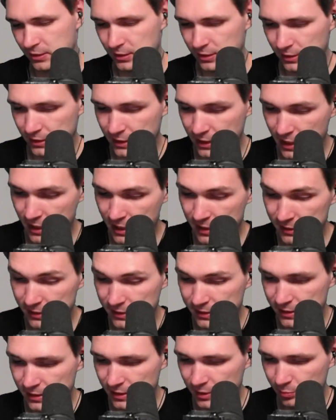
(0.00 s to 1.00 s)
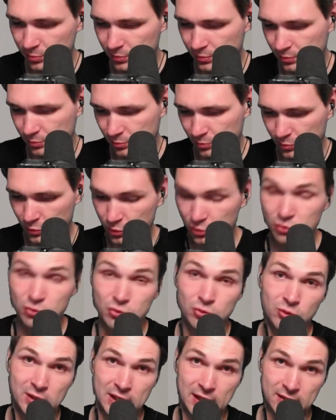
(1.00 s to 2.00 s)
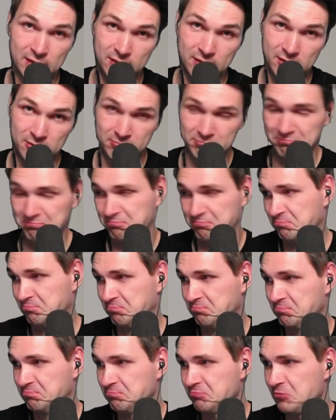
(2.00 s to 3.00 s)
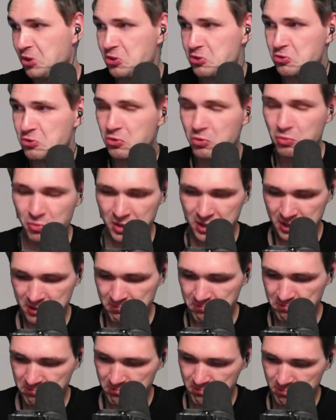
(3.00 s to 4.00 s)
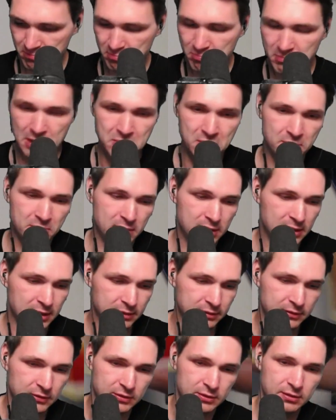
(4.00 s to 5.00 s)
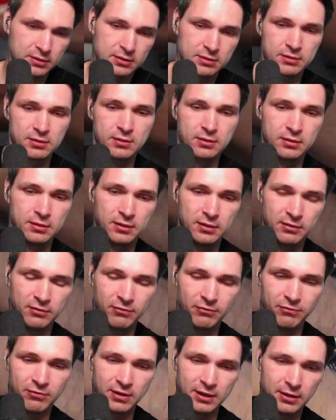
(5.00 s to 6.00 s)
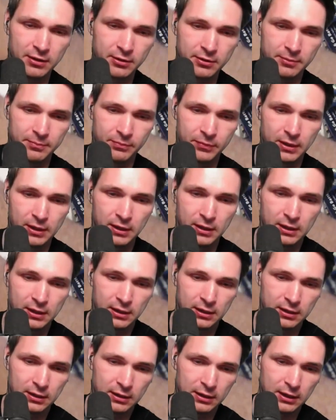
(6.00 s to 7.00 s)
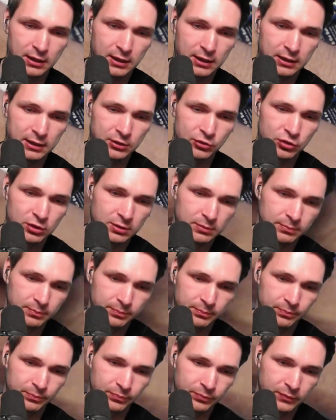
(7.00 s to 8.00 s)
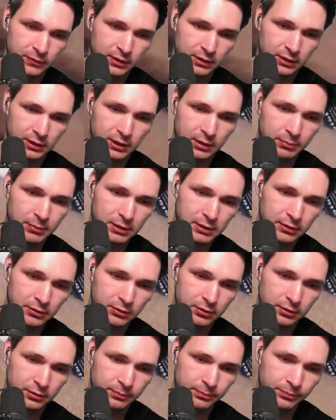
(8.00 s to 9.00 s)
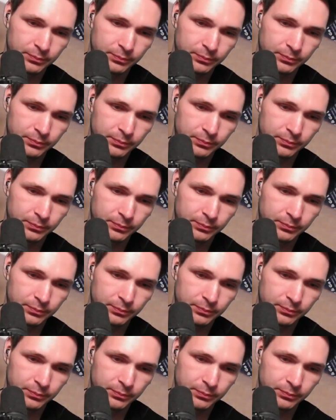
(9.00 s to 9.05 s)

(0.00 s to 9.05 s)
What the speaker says: can't seem to get it. I don't know why. Maybe my luck is not there. Energy, Chameleon,